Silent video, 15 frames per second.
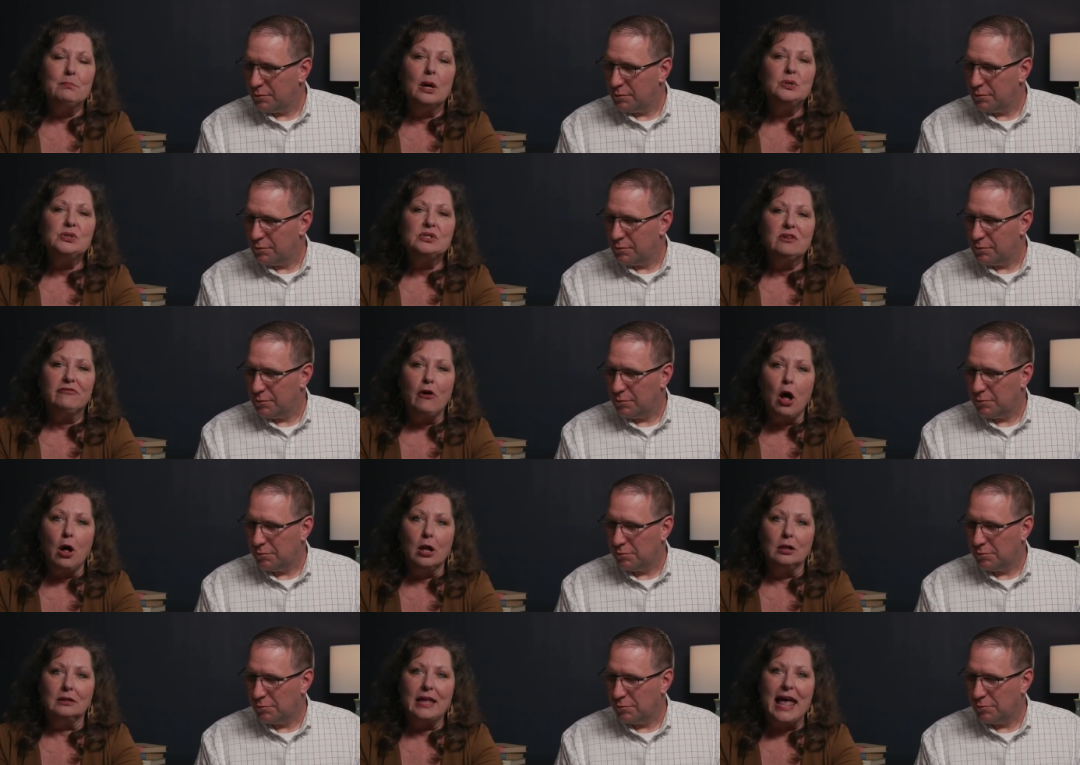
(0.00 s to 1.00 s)
Speaker 1: most of
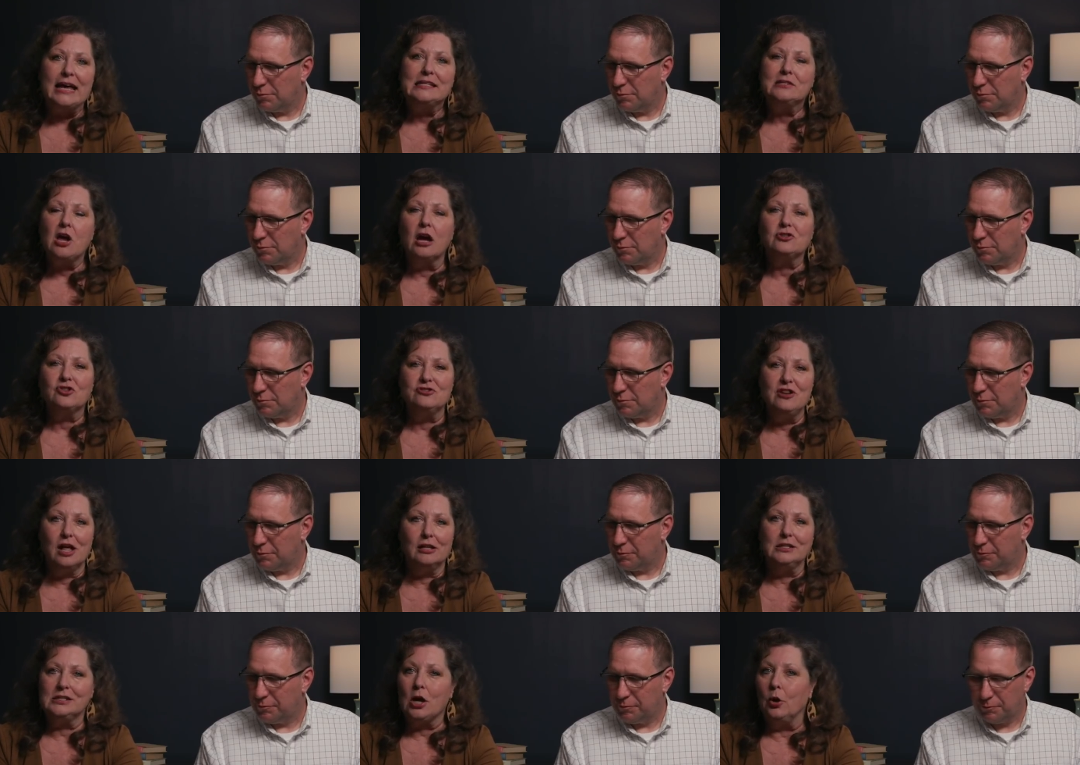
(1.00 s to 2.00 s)
all, as Dr.
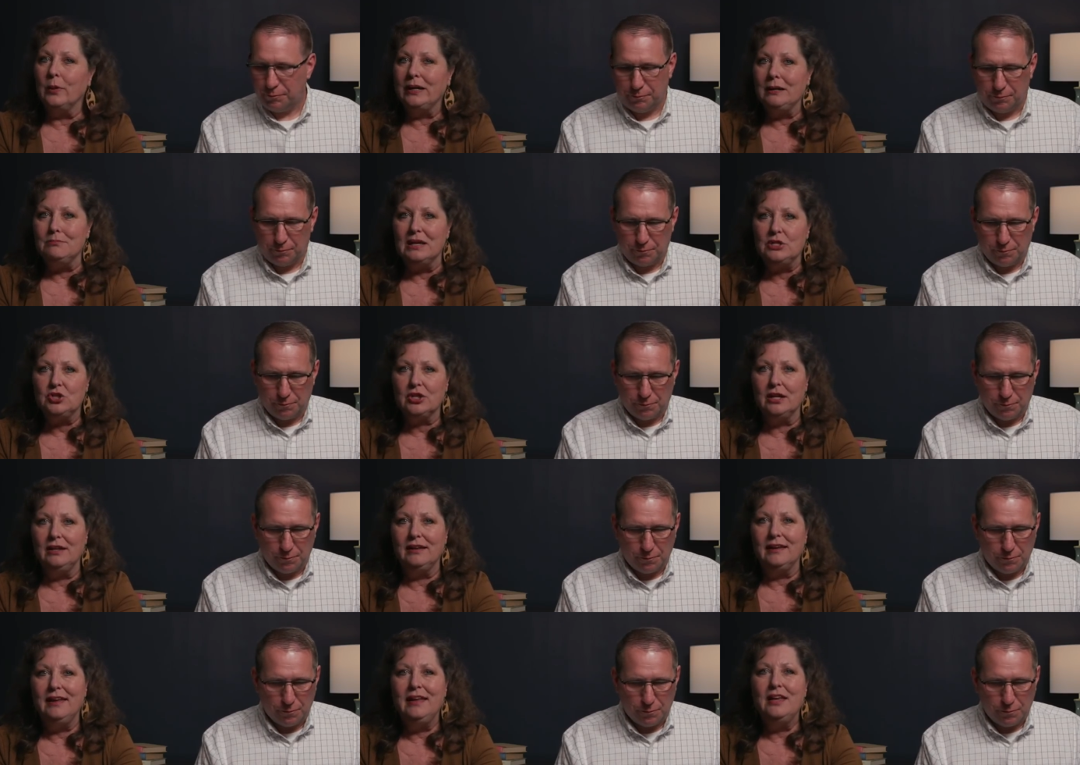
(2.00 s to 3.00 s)
Null has already
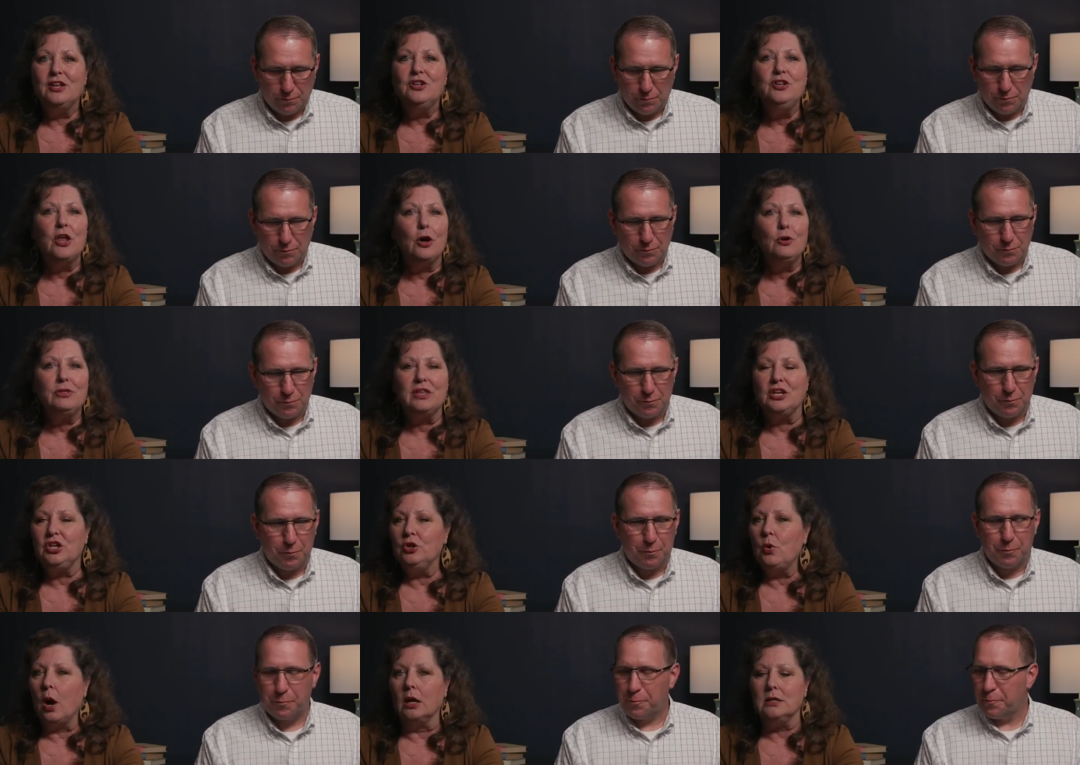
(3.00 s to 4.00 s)
mentioned, know that
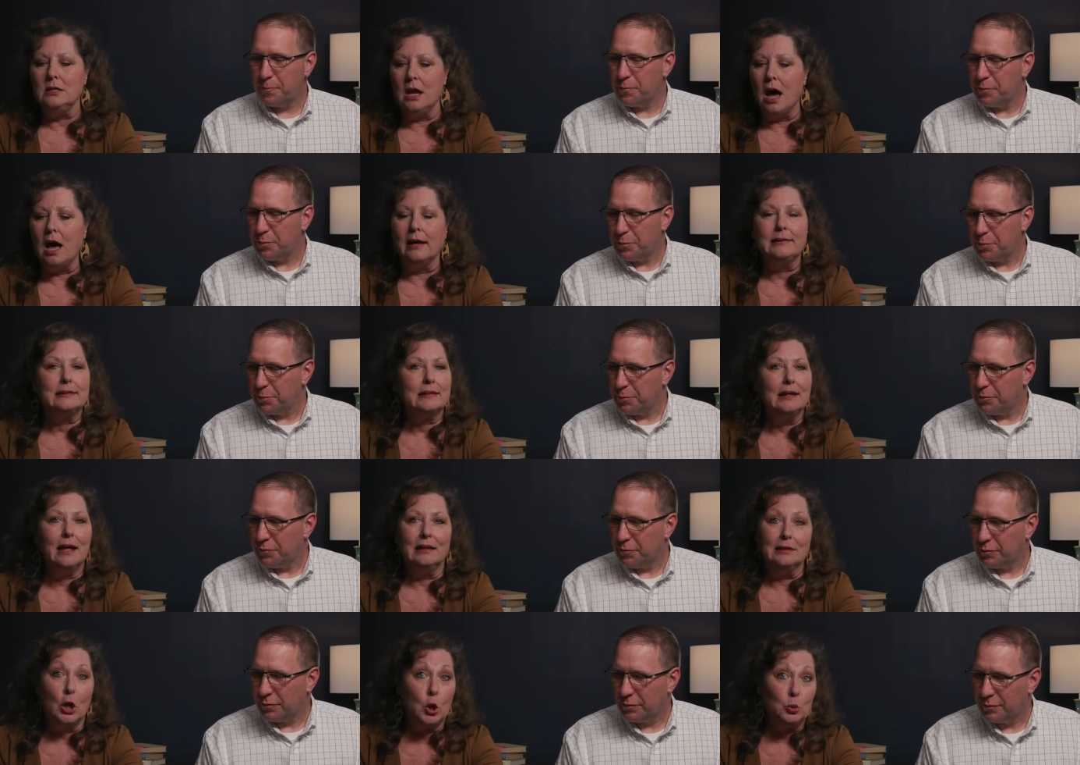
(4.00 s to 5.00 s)
you are not
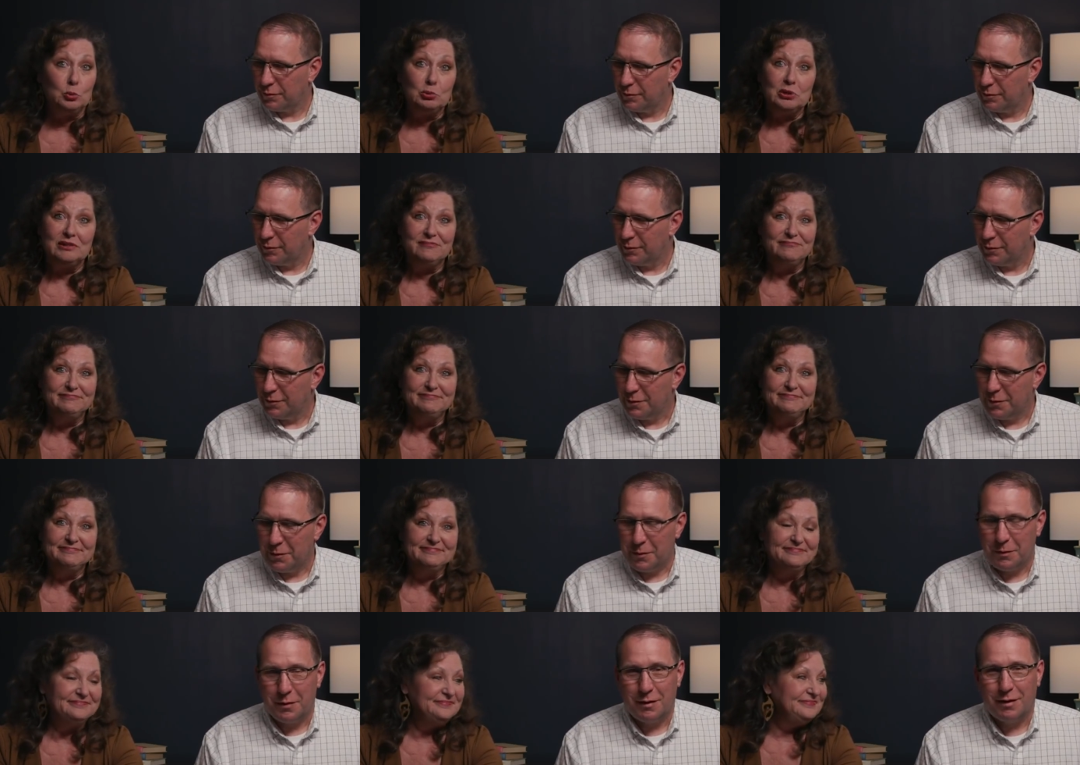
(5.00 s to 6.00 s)
alone.
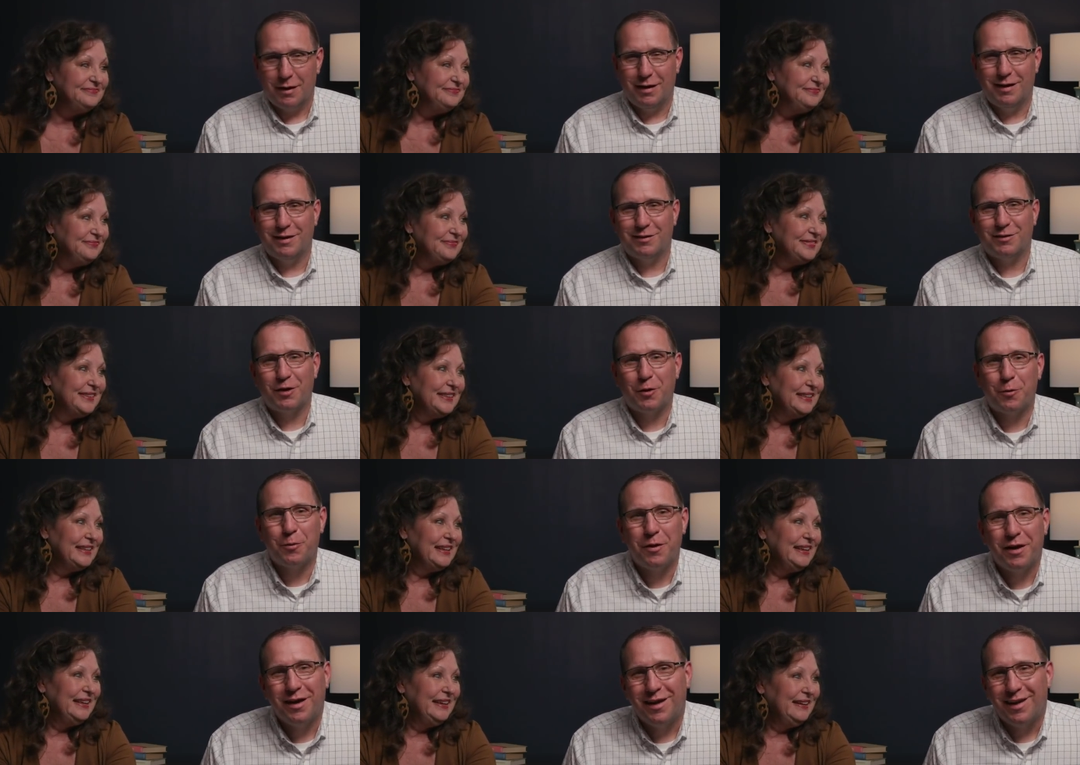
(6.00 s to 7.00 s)
Speaker 2: Yeah,
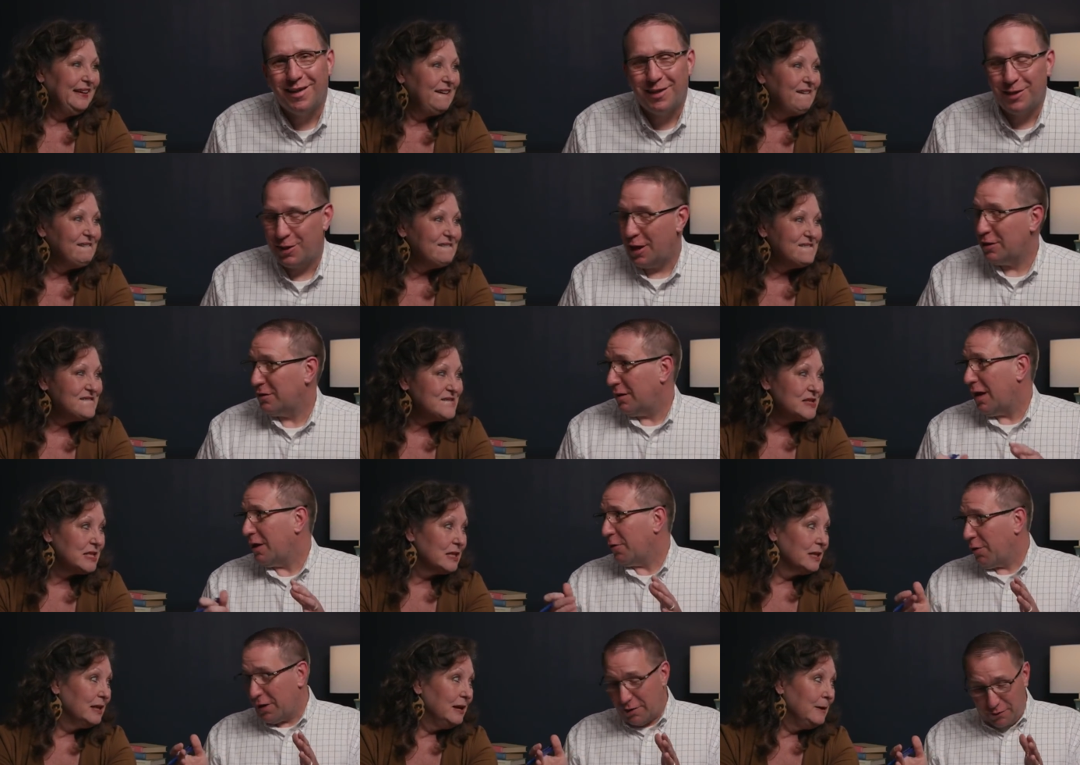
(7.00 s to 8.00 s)
so that's a lot
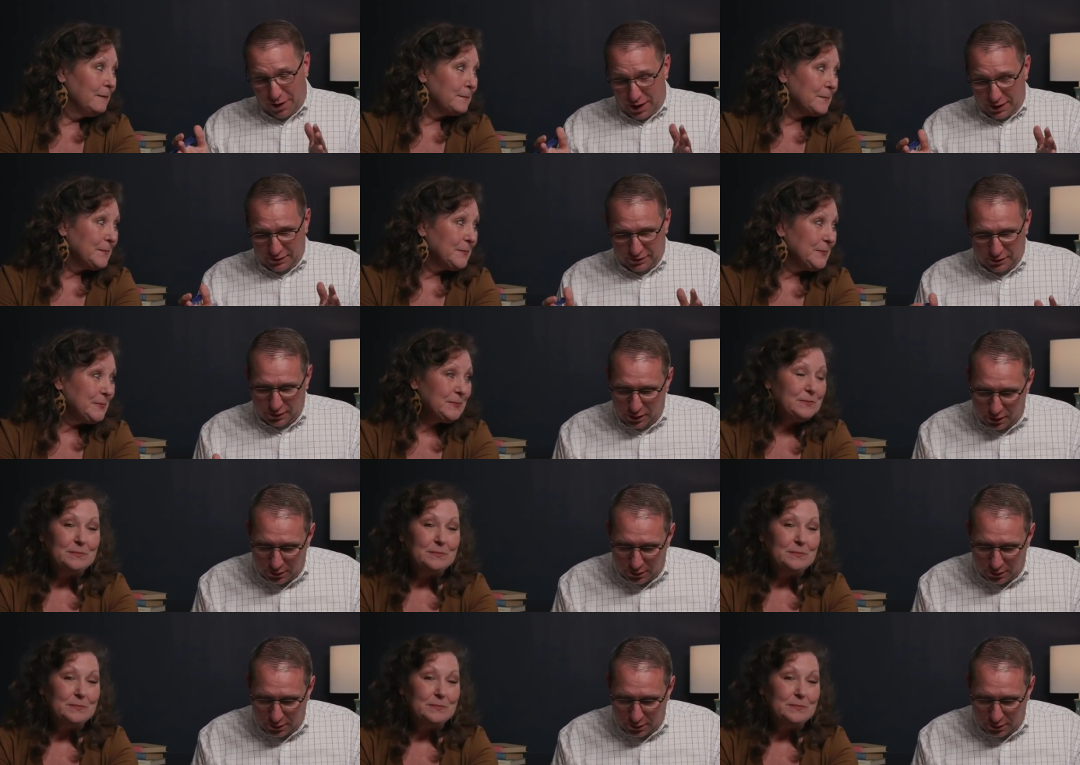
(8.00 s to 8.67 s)
of great advice.